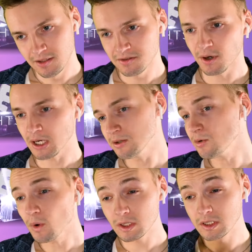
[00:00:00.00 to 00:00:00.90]
So I don't
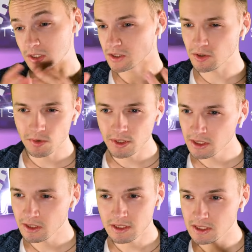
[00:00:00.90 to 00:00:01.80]
know what the
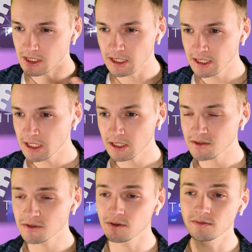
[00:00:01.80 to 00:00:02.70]
story is telling here,
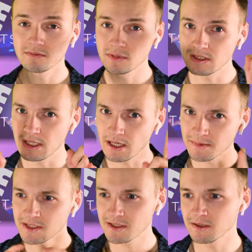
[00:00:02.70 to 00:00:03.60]
so tell
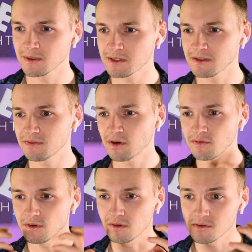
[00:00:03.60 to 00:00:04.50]
me in the comments if you
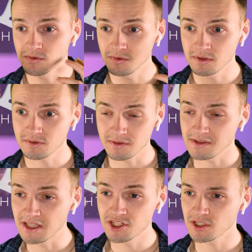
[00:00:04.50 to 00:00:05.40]
have a
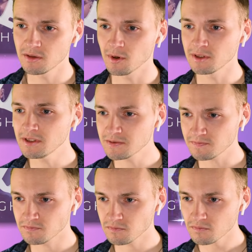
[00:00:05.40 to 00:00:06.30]
translation about it.
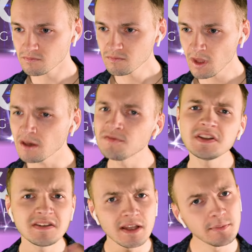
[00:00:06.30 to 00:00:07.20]
If
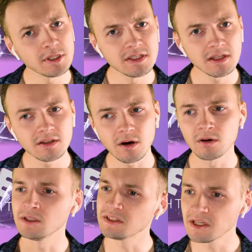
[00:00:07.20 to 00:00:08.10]
it's in Napolitan
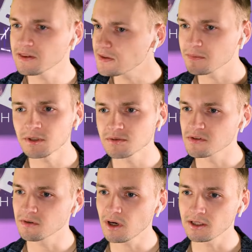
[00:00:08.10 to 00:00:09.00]
or in Italian, tell me
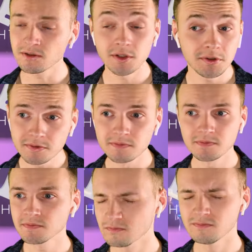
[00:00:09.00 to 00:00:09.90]
also, I don't know.
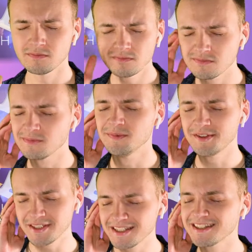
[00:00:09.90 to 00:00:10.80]

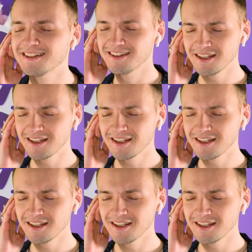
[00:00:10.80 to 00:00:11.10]
Music.